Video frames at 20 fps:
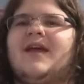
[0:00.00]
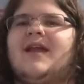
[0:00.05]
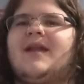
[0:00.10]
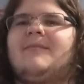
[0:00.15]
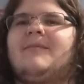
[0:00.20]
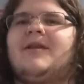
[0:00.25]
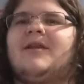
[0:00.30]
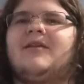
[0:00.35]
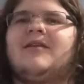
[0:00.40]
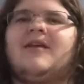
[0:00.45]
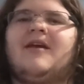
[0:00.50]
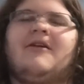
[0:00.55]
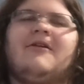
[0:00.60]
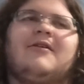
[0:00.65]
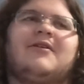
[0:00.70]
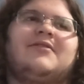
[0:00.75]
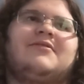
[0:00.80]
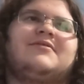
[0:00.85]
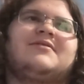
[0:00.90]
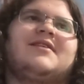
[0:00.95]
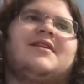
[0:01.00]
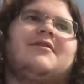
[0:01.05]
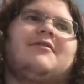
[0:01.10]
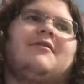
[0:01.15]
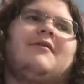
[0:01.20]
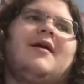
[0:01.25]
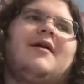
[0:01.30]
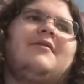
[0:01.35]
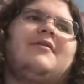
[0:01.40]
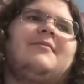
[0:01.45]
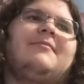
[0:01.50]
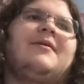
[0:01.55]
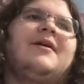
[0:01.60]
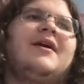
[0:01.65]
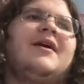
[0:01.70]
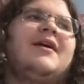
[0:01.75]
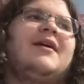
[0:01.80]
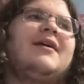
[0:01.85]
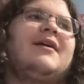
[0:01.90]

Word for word: animated characters that are around him.